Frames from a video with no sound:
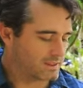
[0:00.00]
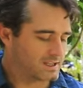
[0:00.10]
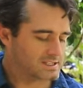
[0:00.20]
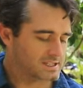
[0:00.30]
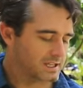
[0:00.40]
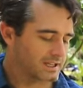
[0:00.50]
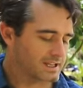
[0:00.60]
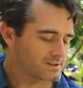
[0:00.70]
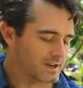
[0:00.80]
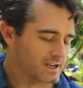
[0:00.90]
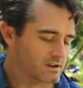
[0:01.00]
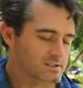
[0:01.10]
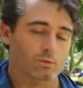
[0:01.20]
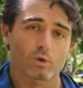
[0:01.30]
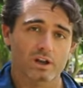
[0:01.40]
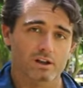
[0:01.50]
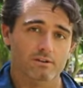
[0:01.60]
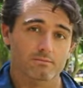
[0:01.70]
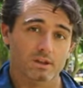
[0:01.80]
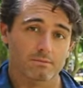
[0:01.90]
This lens right here is a
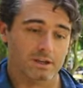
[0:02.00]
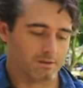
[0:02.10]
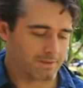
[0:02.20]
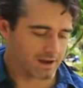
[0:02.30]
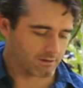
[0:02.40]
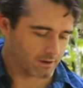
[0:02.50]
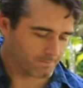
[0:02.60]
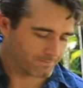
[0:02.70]
100 millimeter macro,